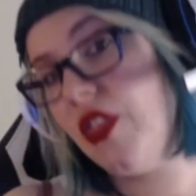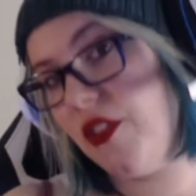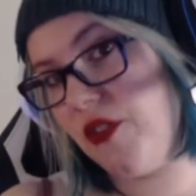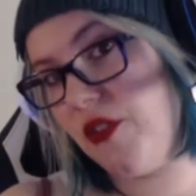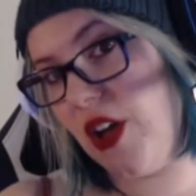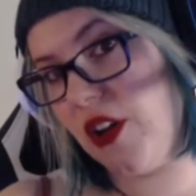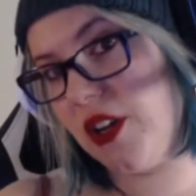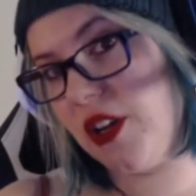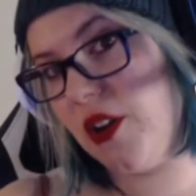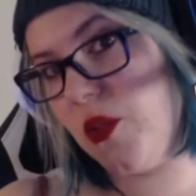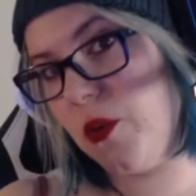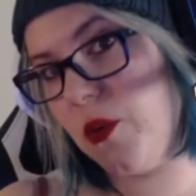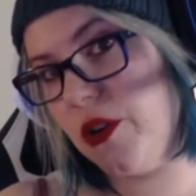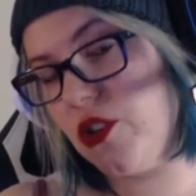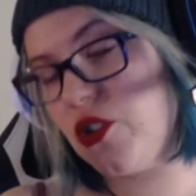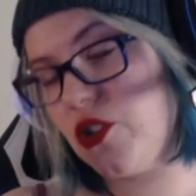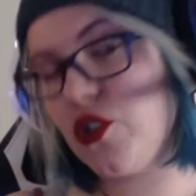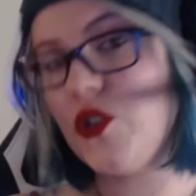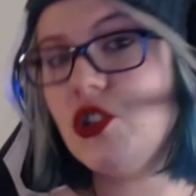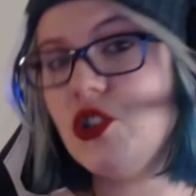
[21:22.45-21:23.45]
Falcon and the Winter
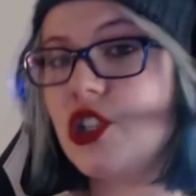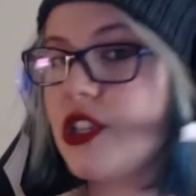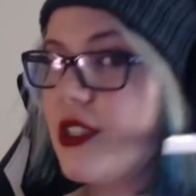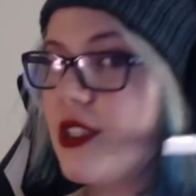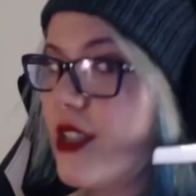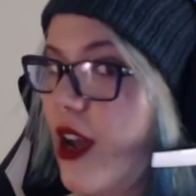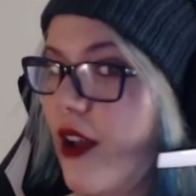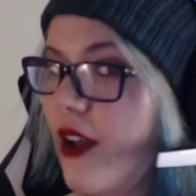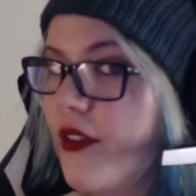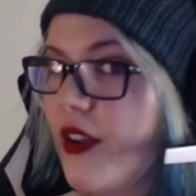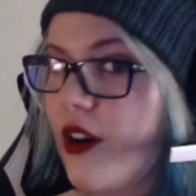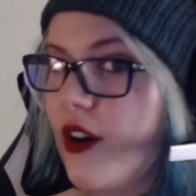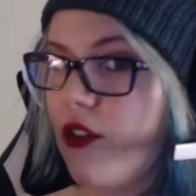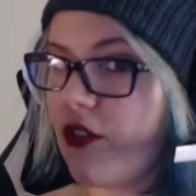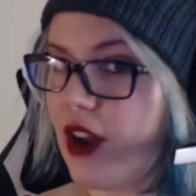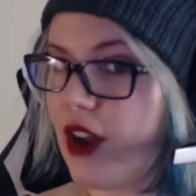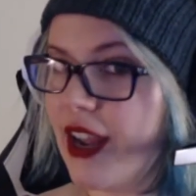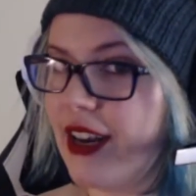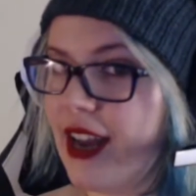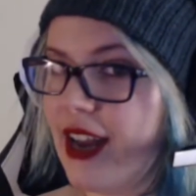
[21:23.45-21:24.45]
Soldier is on there
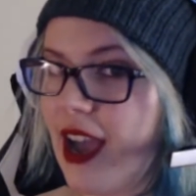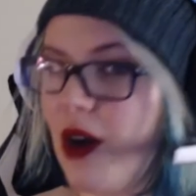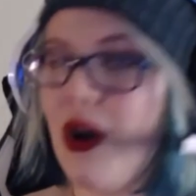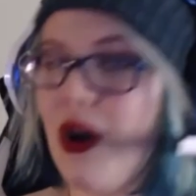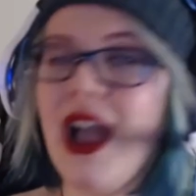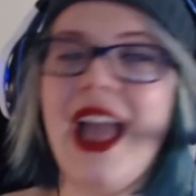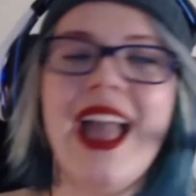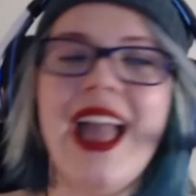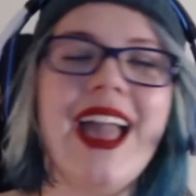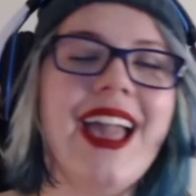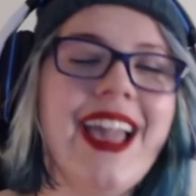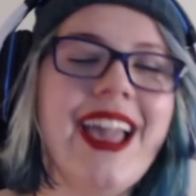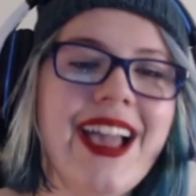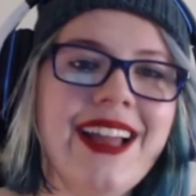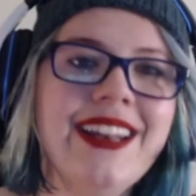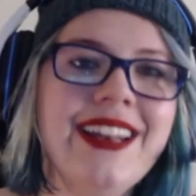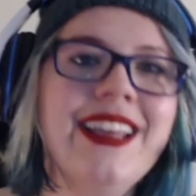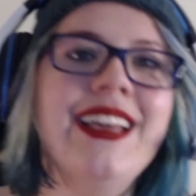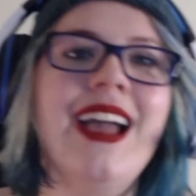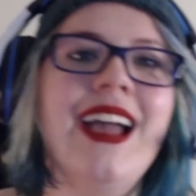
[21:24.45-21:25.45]
right now,
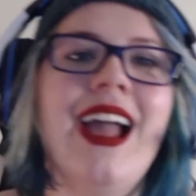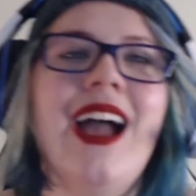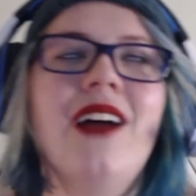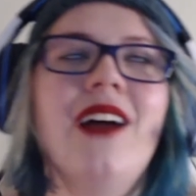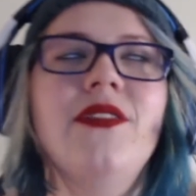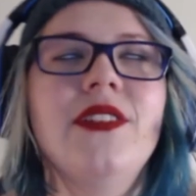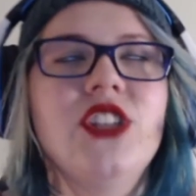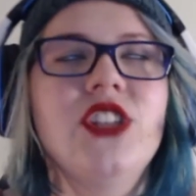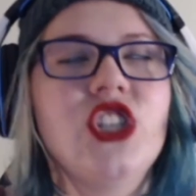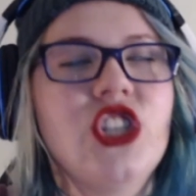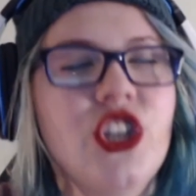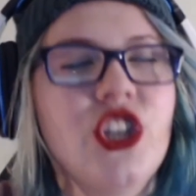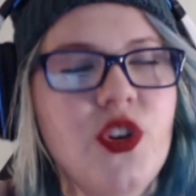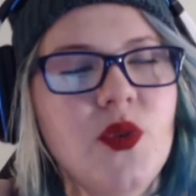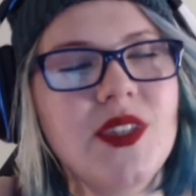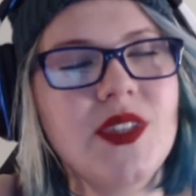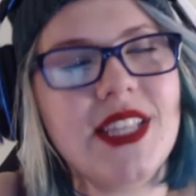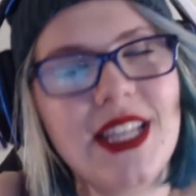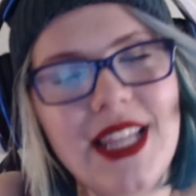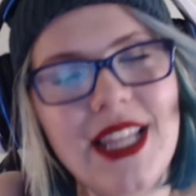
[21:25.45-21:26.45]
and it have
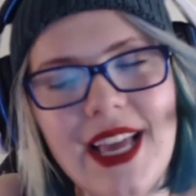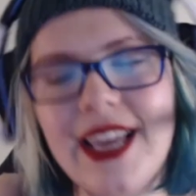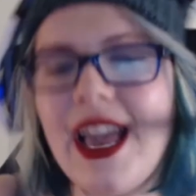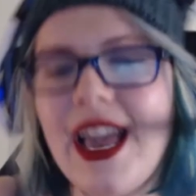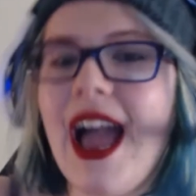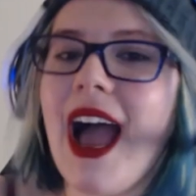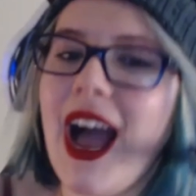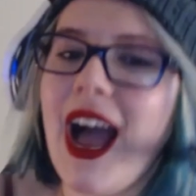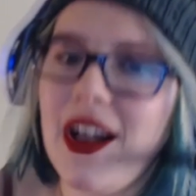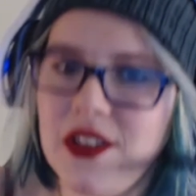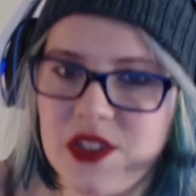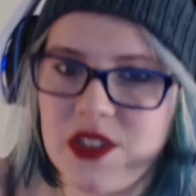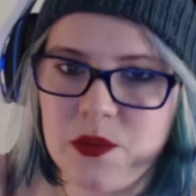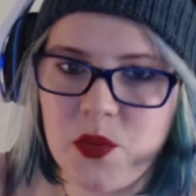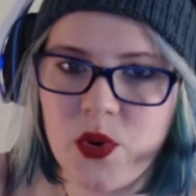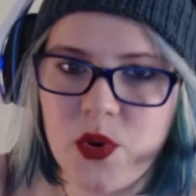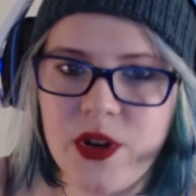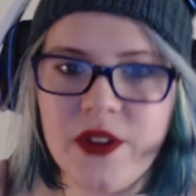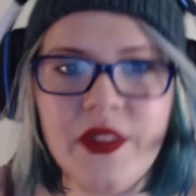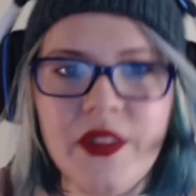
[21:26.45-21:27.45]
shows like Alice in
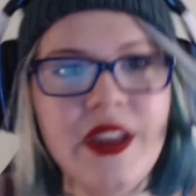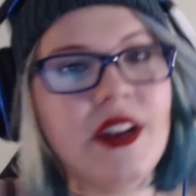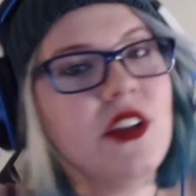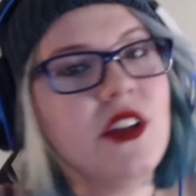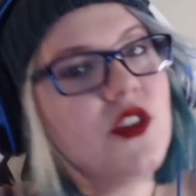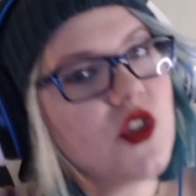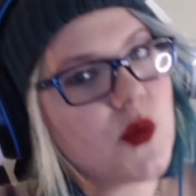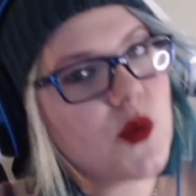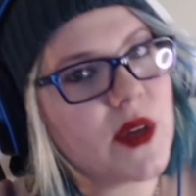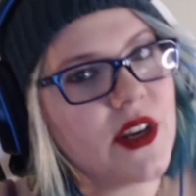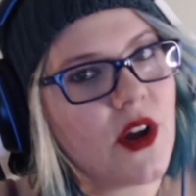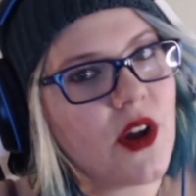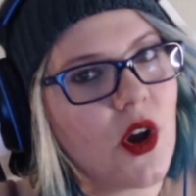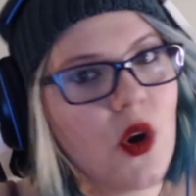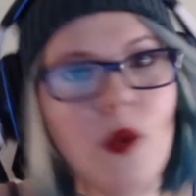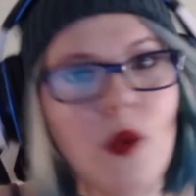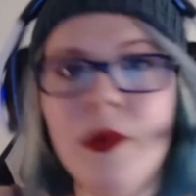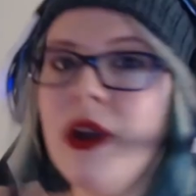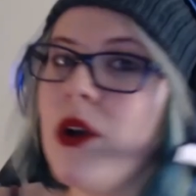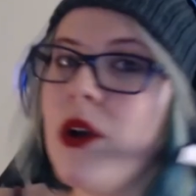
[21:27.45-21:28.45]
Borderland, Sweet
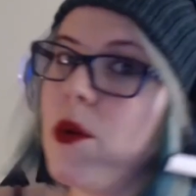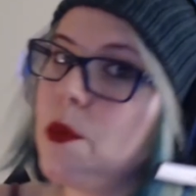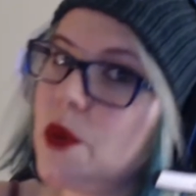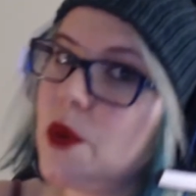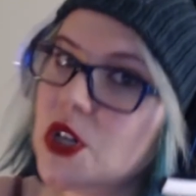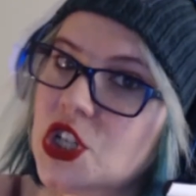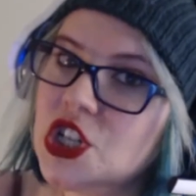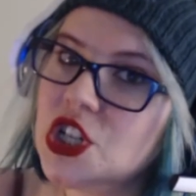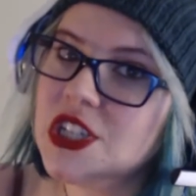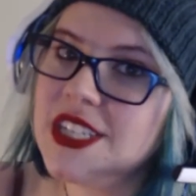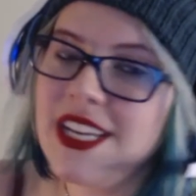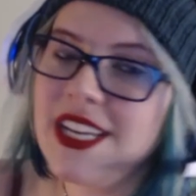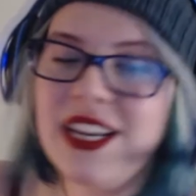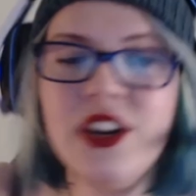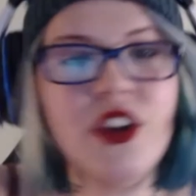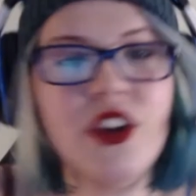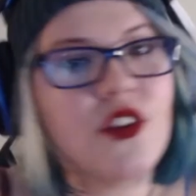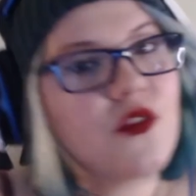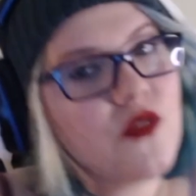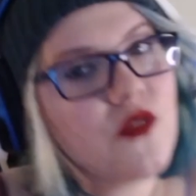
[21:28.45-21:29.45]
Home, Bridgerton,
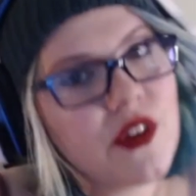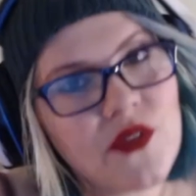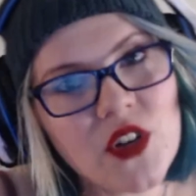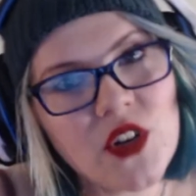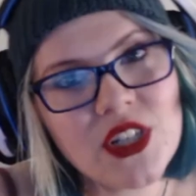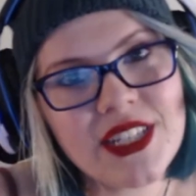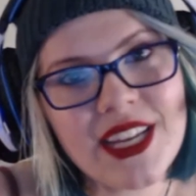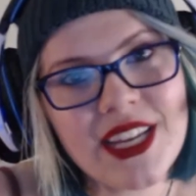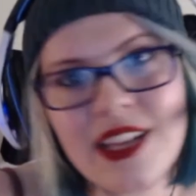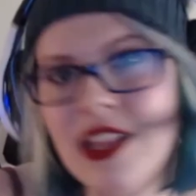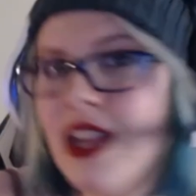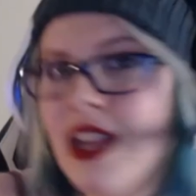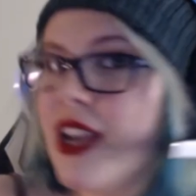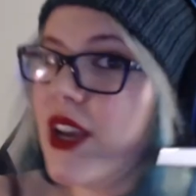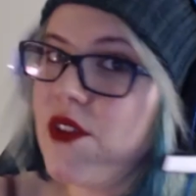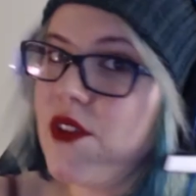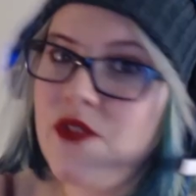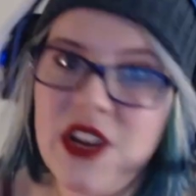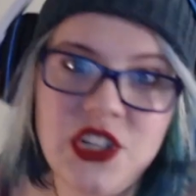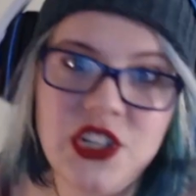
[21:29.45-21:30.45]
Riverdale,
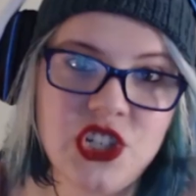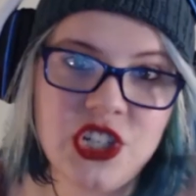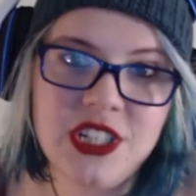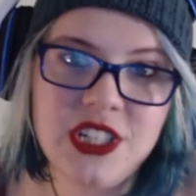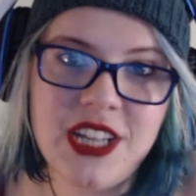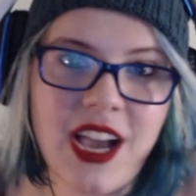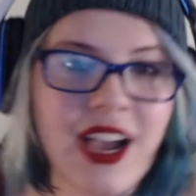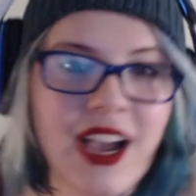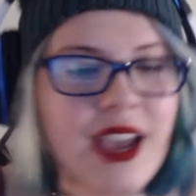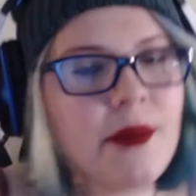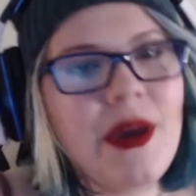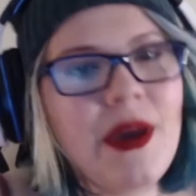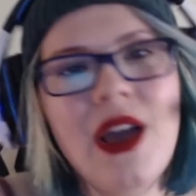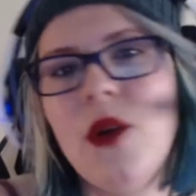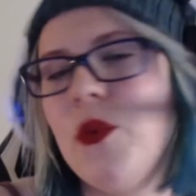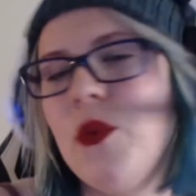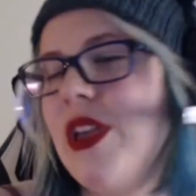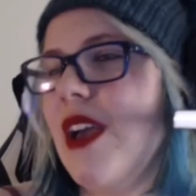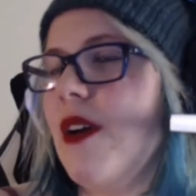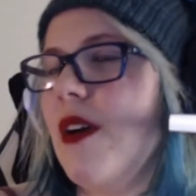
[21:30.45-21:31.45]
Adventure Time,
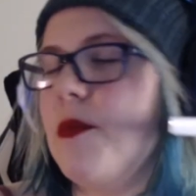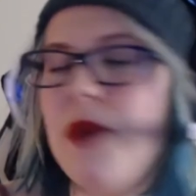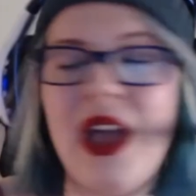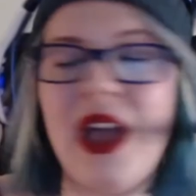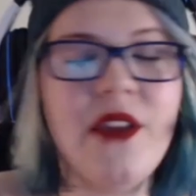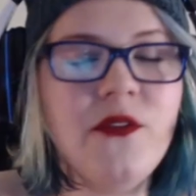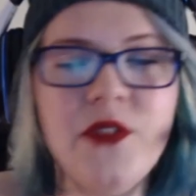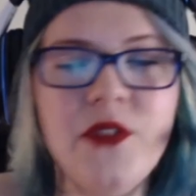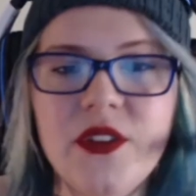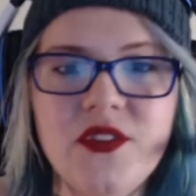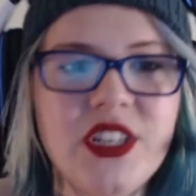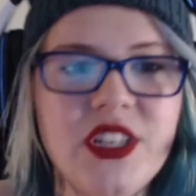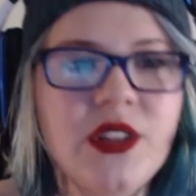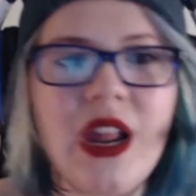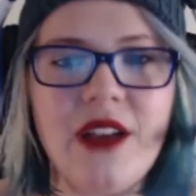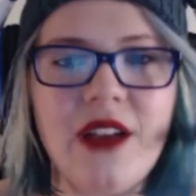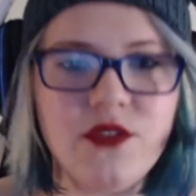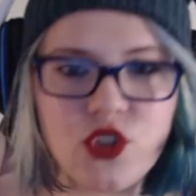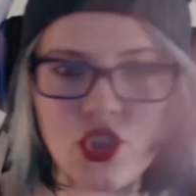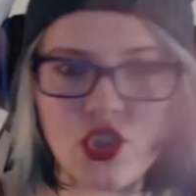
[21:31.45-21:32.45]
we have Pen 15, I
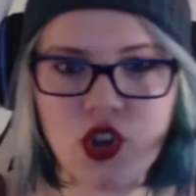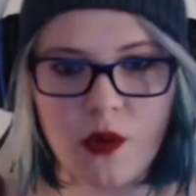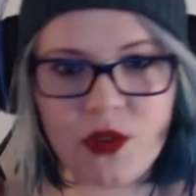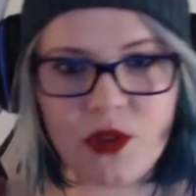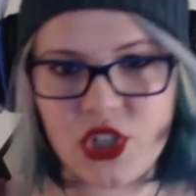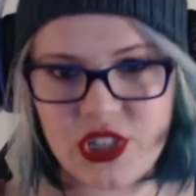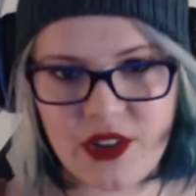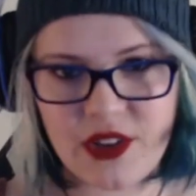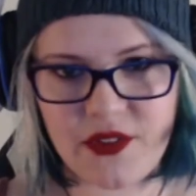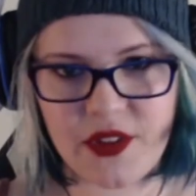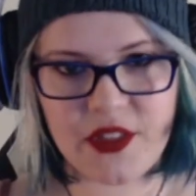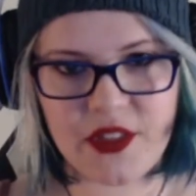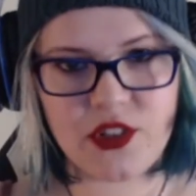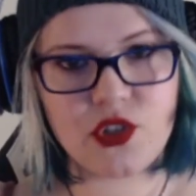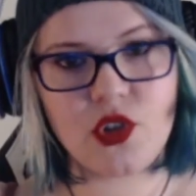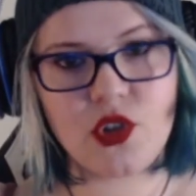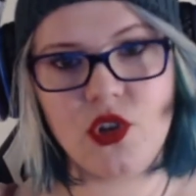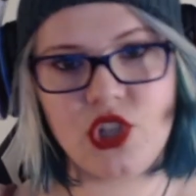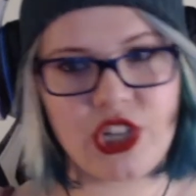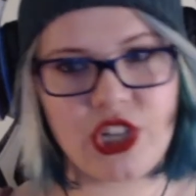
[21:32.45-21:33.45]
have so much stuff on there,
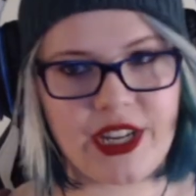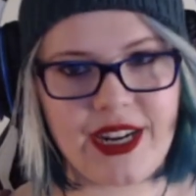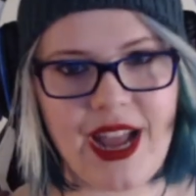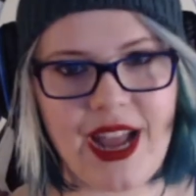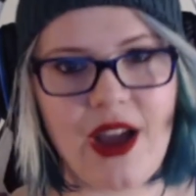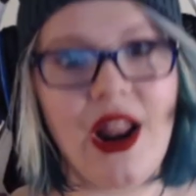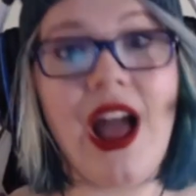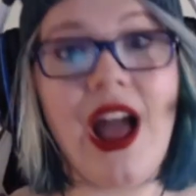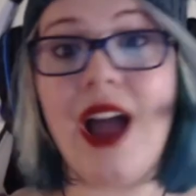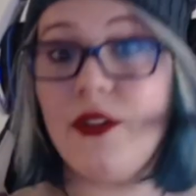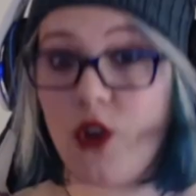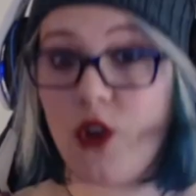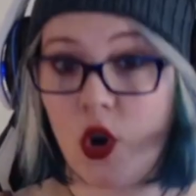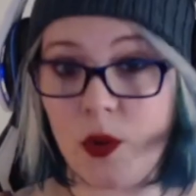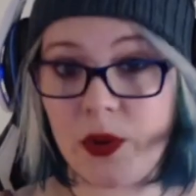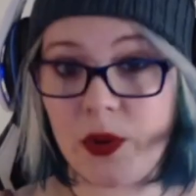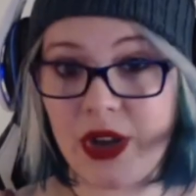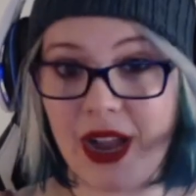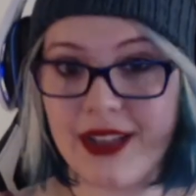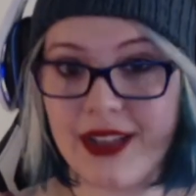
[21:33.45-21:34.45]
so go check it out,
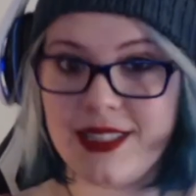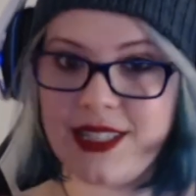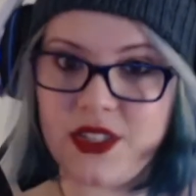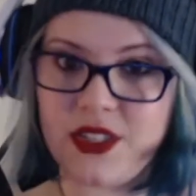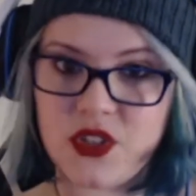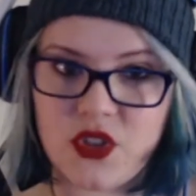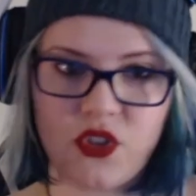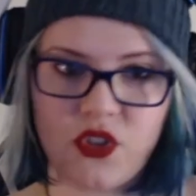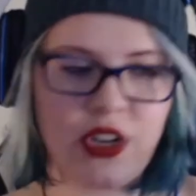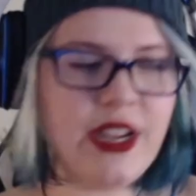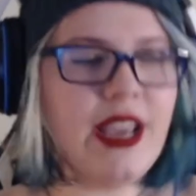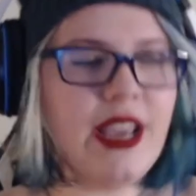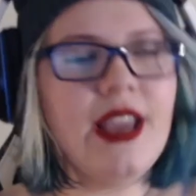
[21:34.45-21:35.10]
Cobra Kai Season 3,